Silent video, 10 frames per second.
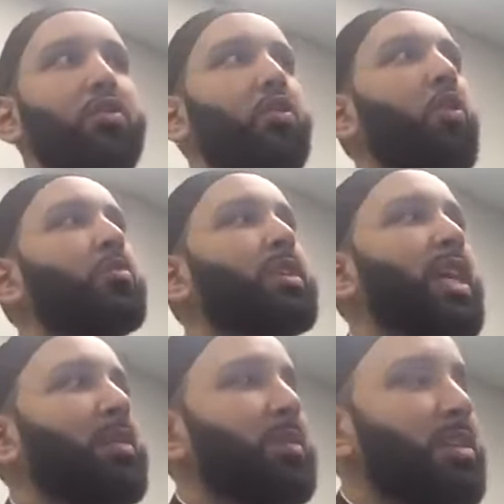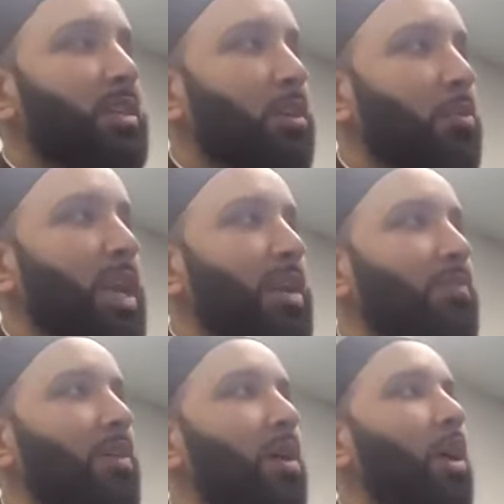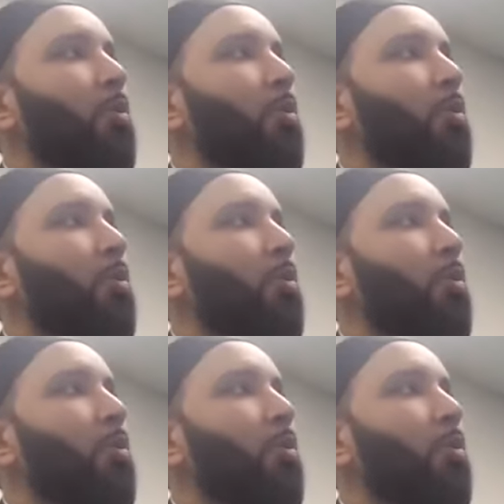Don't take me to the grave.